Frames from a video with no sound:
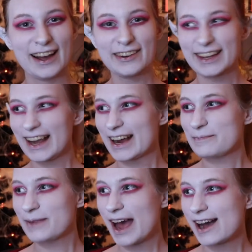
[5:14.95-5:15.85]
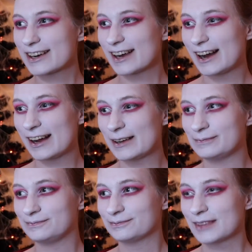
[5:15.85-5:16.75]
Okay, I'm back.
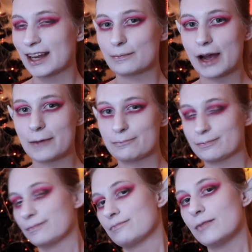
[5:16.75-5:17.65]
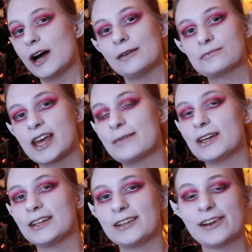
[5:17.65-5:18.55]
My Mom came
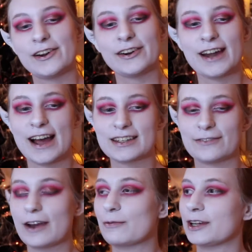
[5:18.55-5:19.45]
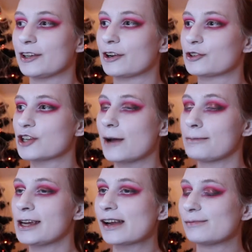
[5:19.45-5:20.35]
in here and asked if I wanted to go
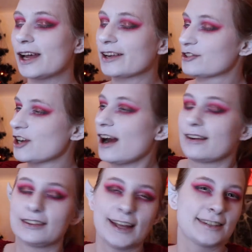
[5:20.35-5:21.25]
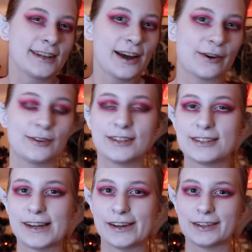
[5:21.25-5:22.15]
shopping. I'm like, sure, let's go.
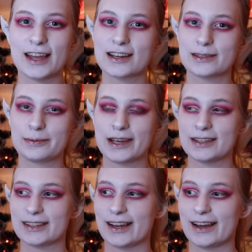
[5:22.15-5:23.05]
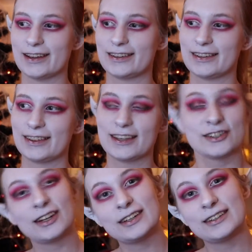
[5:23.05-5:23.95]
So that explains the
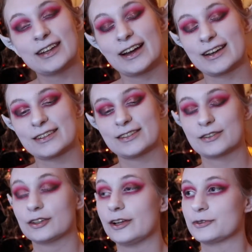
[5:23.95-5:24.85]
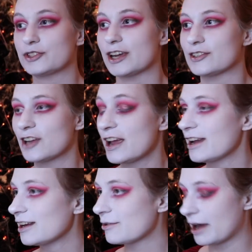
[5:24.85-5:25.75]
sudden clothes change.
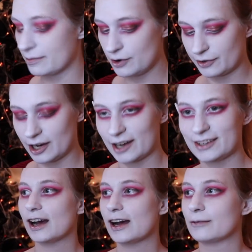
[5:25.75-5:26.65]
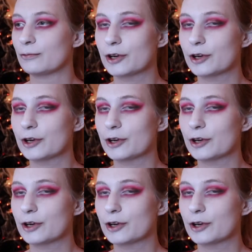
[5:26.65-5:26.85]
Anyway, moving on.